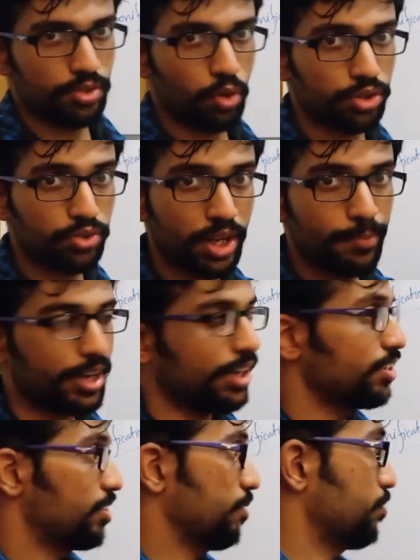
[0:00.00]
or three
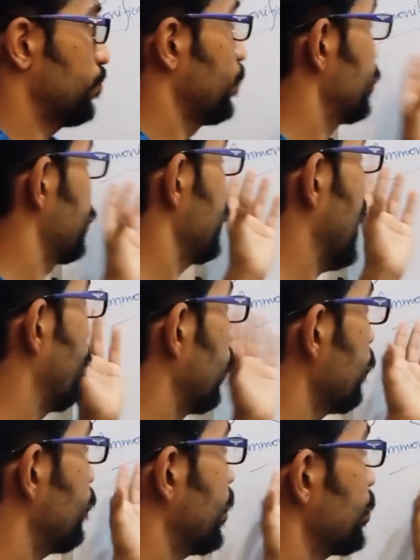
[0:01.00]
mechanisms, which is
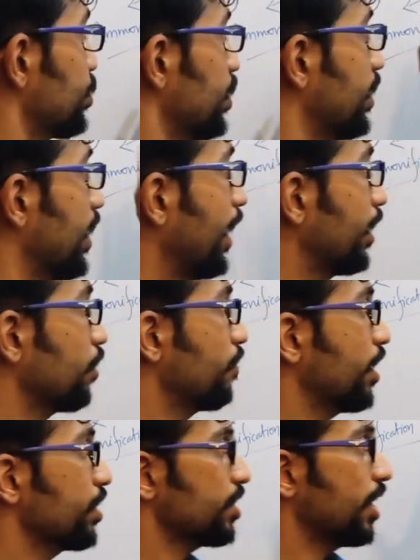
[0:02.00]
ammonification,
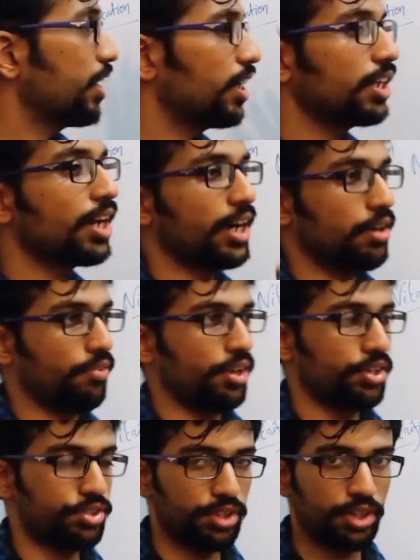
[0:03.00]
nitrification and
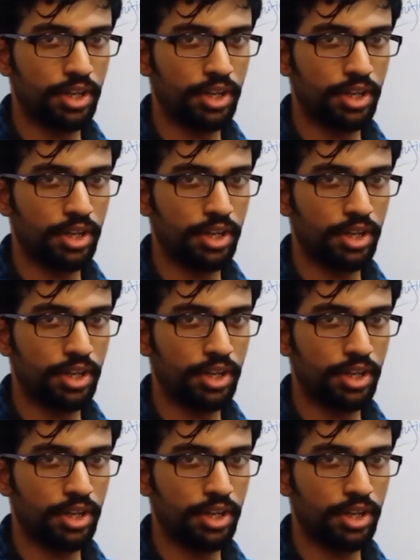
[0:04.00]
denitrification.